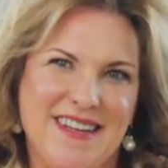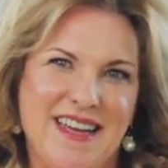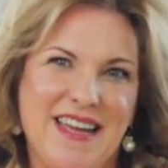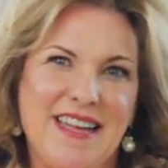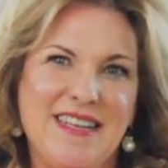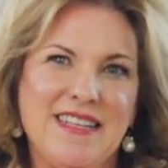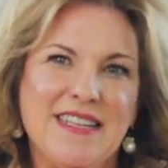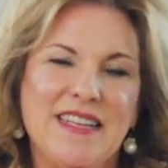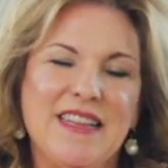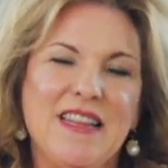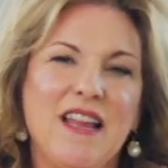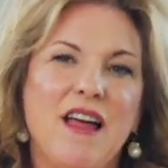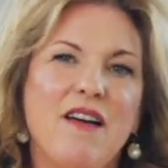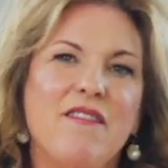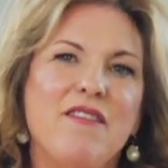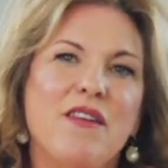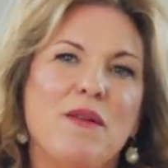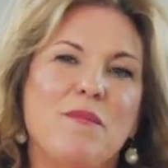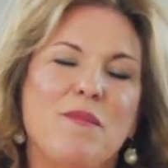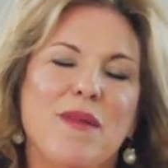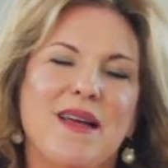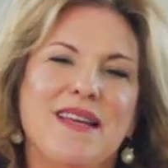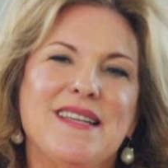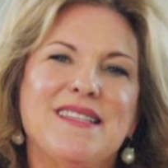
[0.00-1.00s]
And in
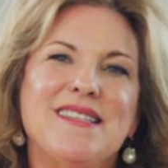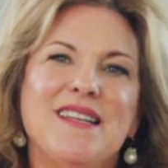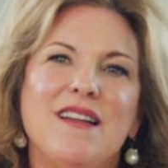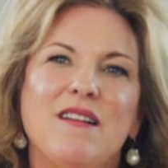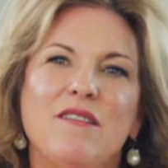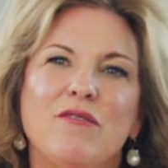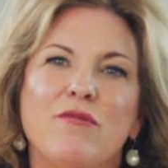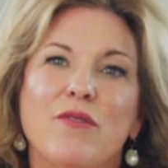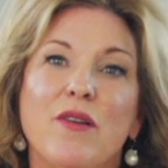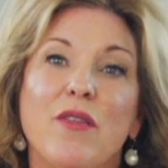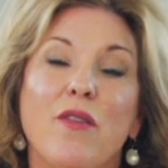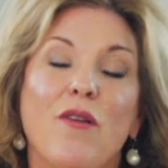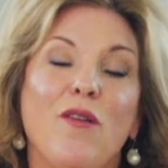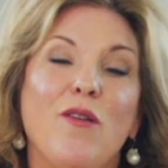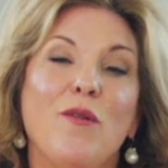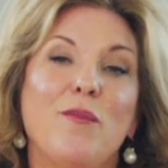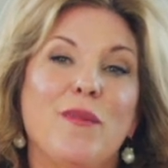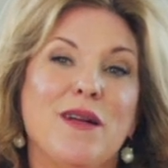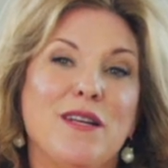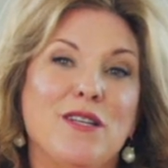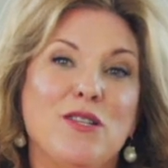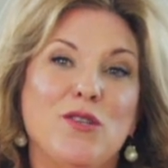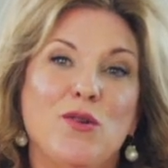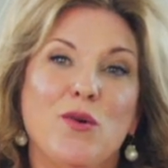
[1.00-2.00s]
loving myself with all
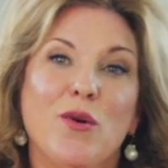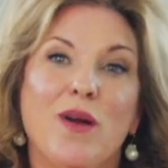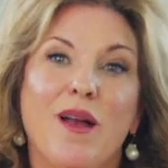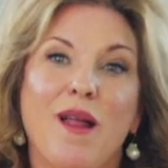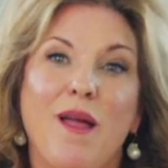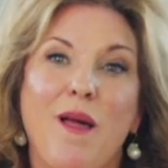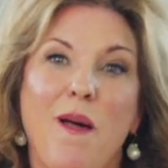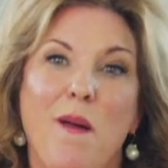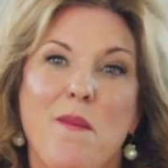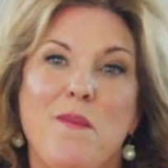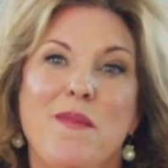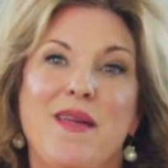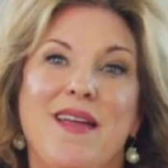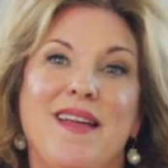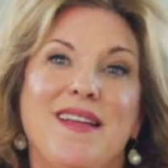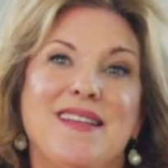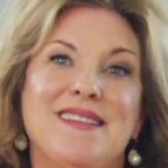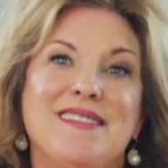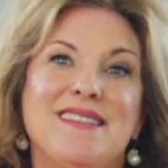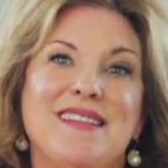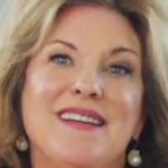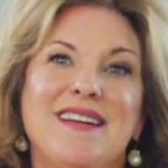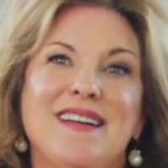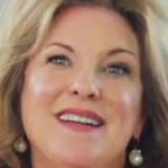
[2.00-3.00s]
my
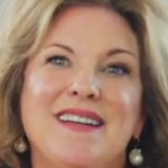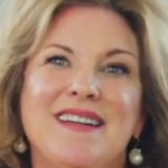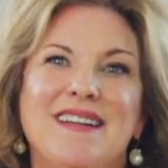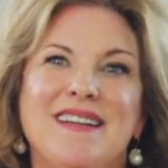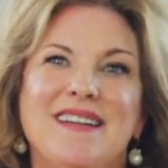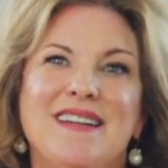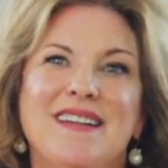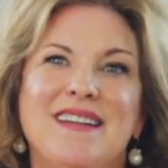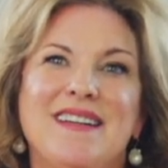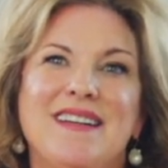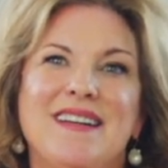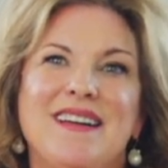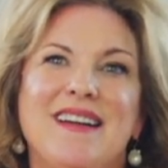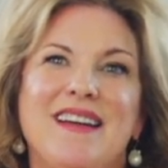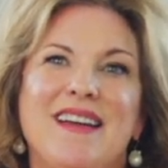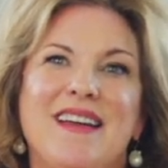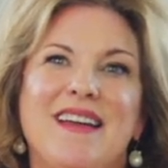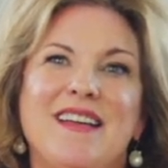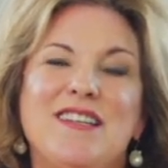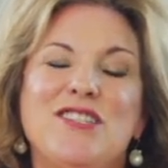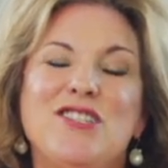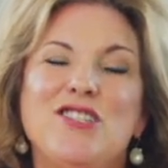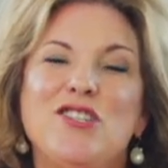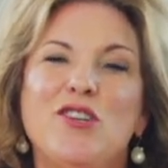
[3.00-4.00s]
shortcomings,
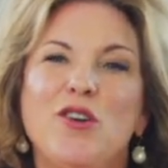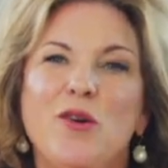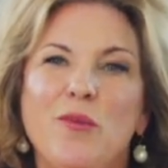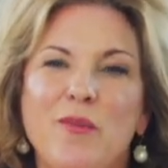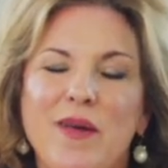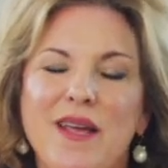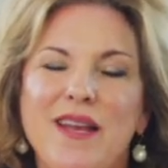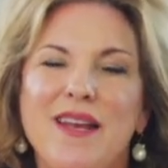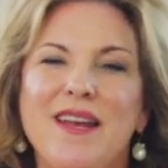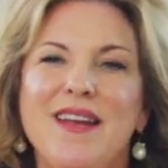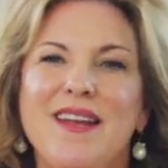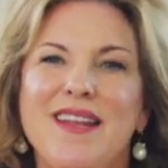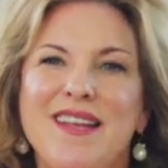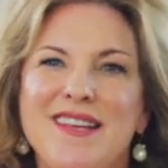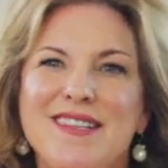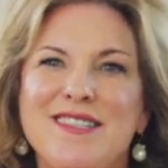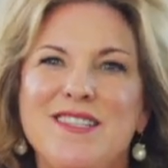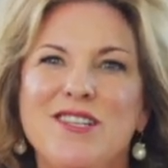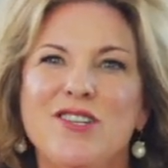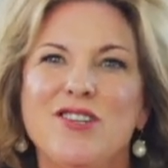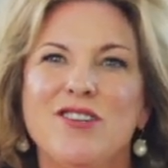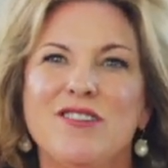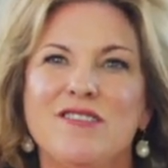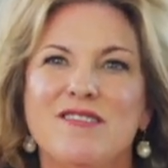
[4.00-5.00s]
it sure made it
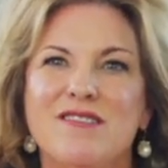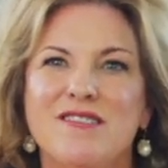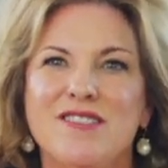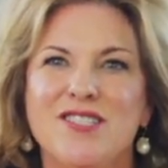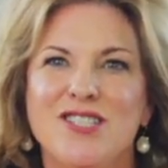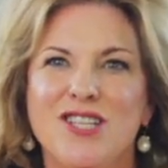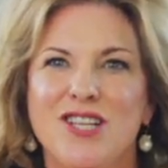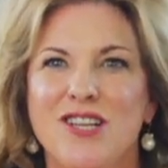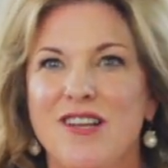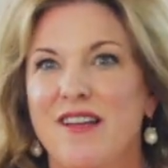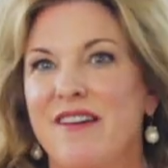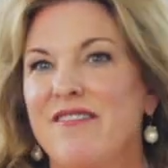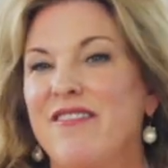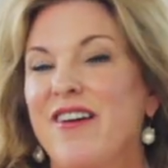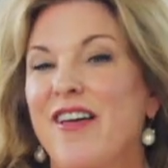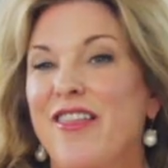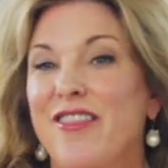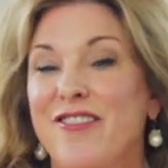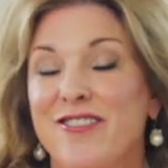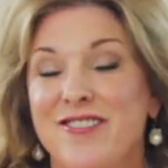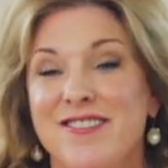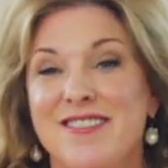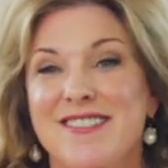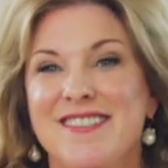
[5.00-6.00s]
easier to love
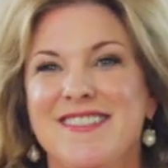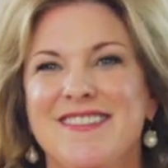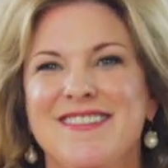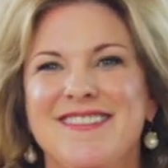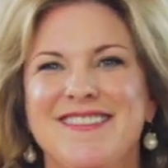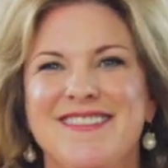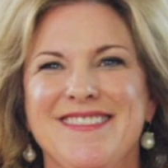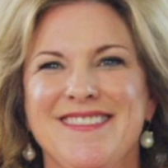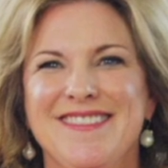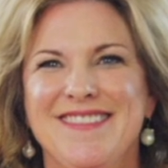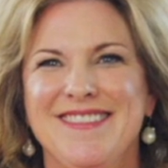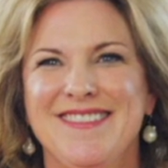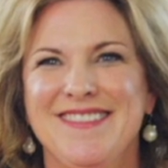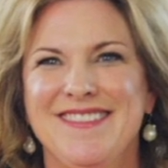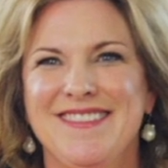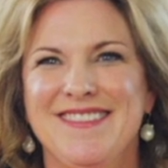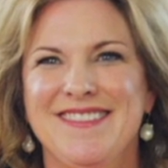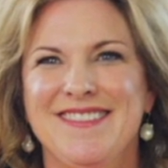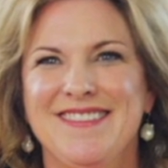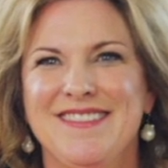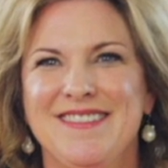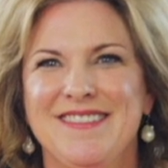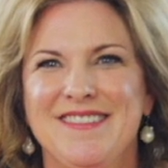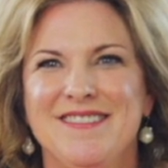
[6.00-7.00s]
others
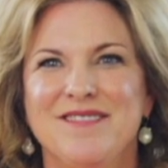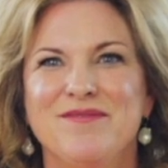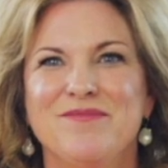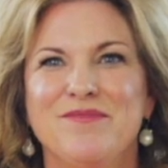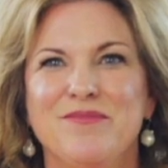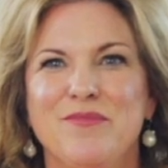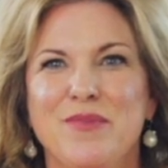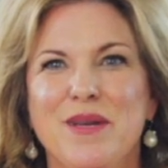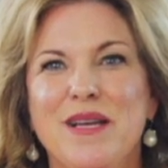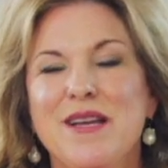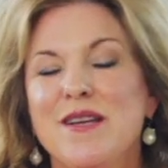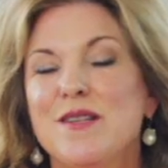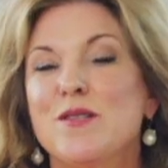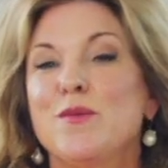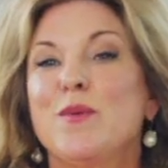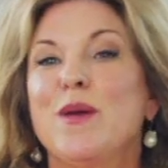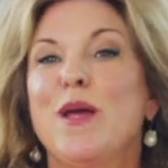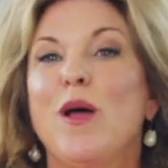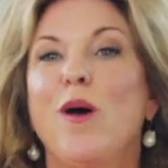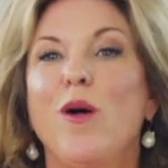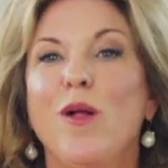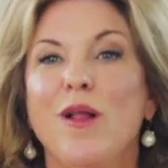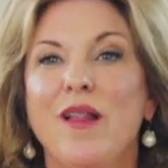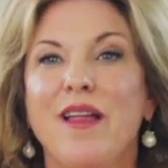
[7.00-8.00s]
because we
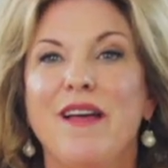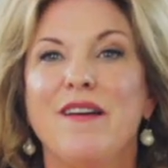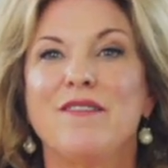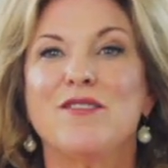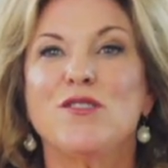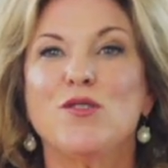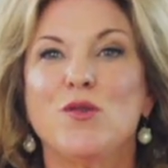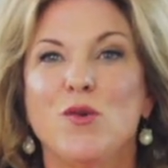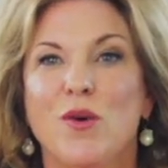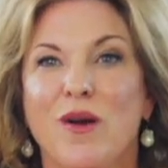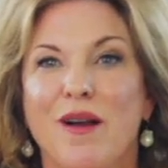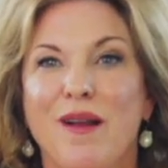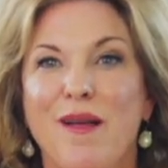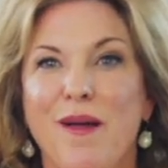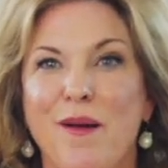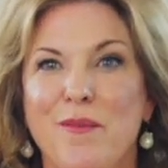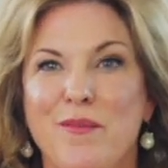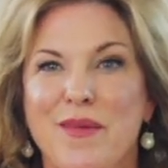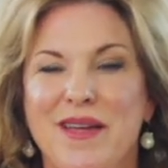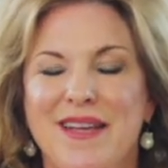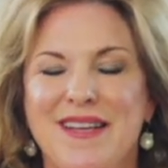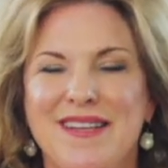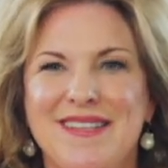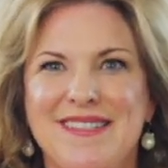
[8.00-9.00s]
all have
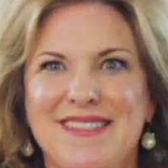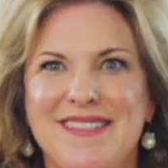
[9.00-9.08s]
shortcomings.